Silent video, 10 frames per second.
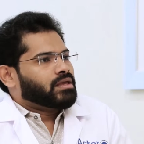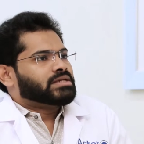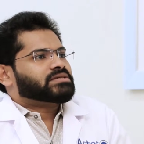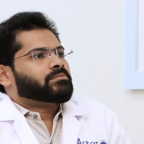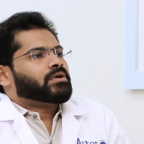
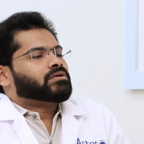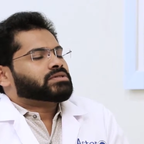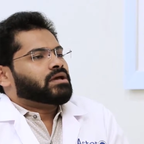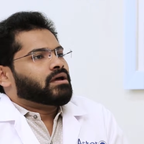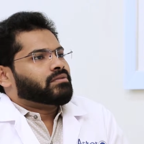Yes,
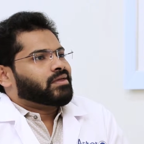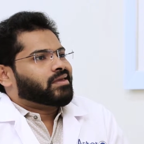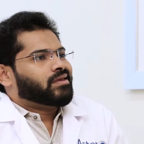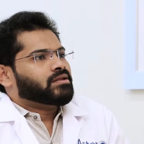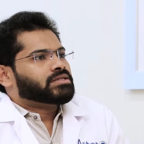because the
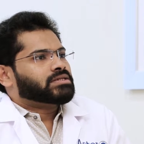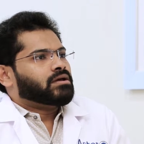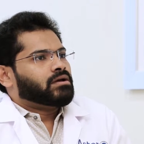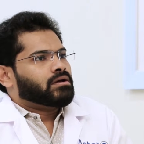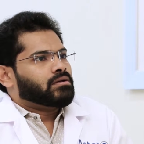kids'
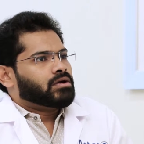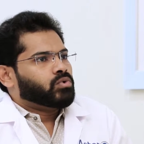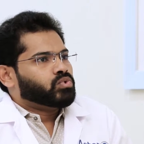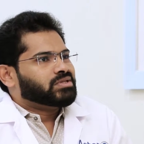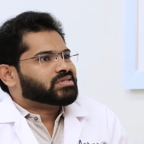
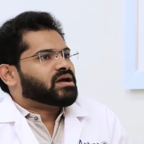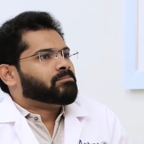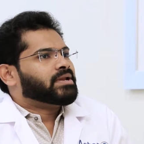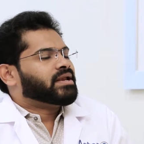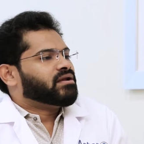tooth is
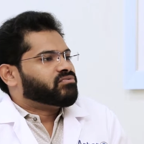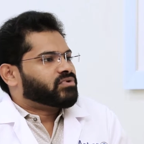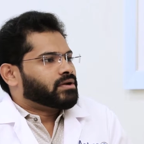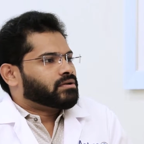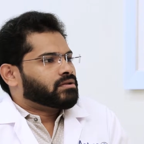completely
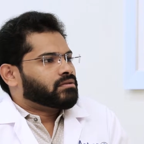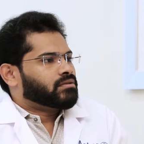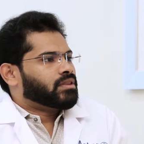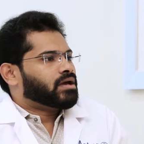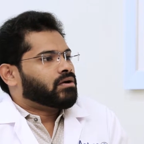different.
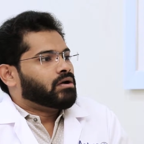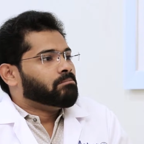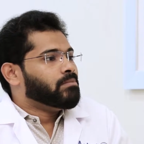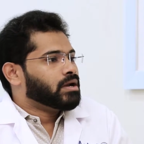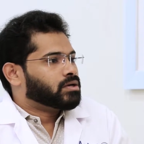They are
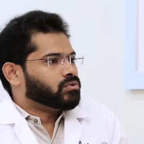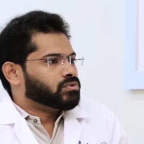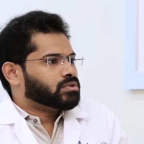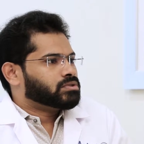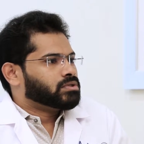called milk tooth.